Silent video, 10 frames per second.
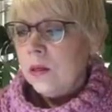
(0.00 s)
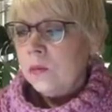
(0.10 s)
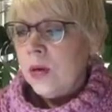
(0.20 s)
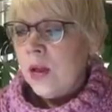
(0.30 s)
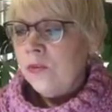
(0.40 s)

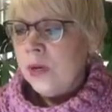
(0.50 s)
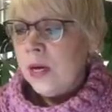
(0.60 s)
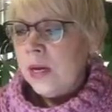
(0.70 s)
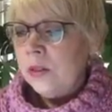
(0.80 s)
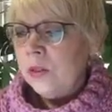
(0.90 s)
Ravelry,
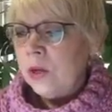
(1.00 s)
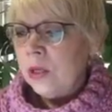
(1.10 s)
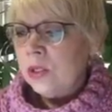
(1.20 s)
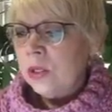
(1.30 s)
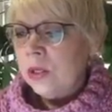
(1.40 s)
I hadn't
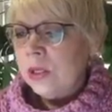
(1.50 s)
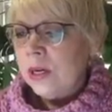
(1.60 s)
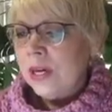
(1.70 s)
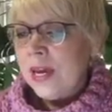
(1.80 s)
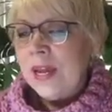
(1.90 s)
thought to look
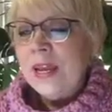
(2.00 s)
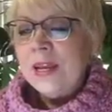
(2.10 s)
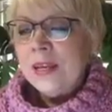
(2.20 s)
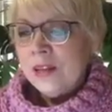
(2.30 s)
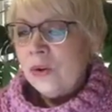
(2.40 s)
there yet.
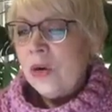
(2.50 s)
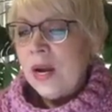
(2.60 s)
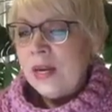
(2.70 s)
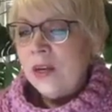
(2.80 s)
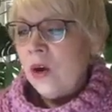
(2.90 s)

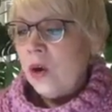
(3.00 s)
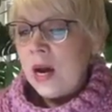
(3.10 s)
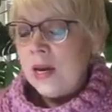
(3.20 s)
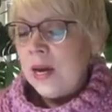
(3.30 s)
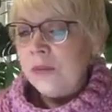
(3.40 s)
Laura, I know,
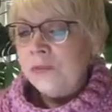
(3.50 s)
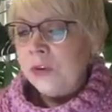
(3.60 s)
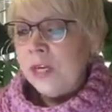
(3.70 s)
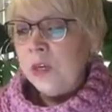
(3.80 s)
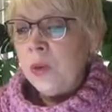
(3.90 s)
I
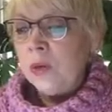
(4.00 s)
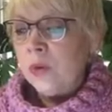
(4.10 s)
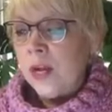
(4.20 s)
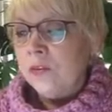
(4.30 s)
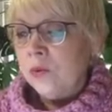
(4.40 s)
forget about
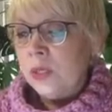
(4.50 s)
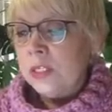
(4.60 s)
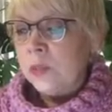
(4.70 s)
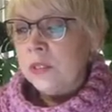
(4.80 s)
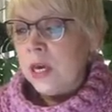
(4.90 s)
Ravelry
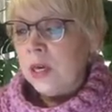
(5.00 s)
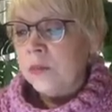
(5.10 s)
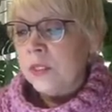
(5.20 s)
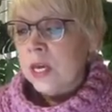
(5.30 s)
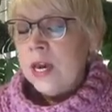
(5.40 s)

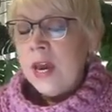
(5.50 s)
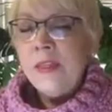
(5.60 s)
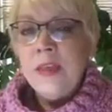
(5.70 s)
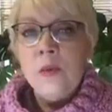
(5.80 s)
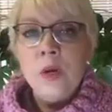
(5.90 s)
sometimes,
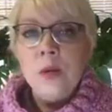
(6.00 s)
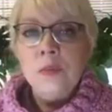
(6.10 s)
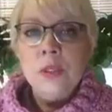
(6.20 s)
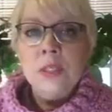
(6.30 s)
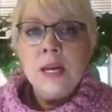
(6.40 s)
and then when
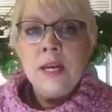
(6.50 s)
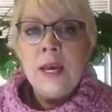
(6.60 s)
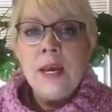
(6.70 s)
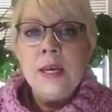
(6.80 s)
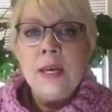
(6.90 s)
I'm just kind of
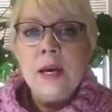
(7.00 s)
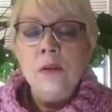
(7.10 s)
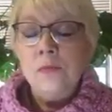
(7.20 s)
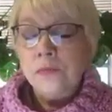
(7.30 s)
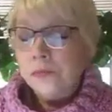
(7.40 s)
hanging
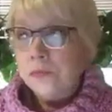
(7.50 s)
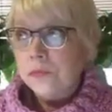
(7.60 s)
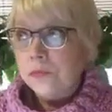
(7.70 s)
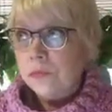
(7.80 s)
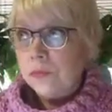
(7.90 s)
out,
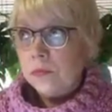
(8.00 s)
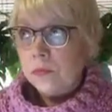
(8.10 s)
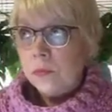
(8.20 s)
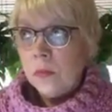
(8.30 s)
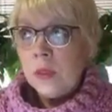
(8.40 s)

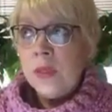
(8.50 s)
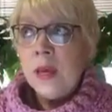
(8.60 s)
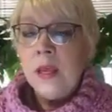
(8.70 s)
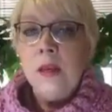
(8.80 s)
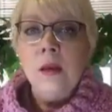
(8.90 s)

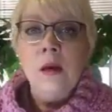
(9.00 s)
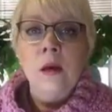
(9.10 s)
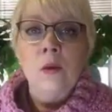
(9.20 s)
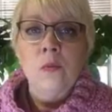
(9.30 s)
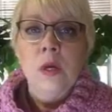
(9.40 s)
then
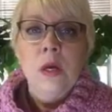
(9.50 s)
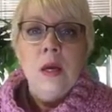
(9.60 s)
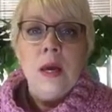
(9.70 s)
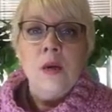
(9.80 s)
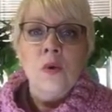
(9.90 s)

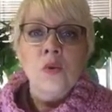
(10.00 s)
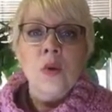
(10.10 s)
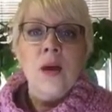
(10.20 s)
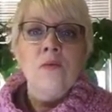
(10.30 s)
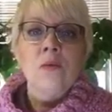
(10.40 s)
I go to
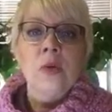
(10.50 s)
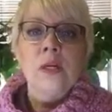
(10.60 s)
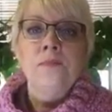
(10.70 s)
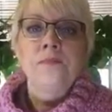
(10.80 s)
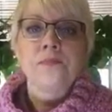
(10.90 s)

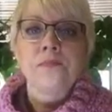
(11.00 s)
Ravelry.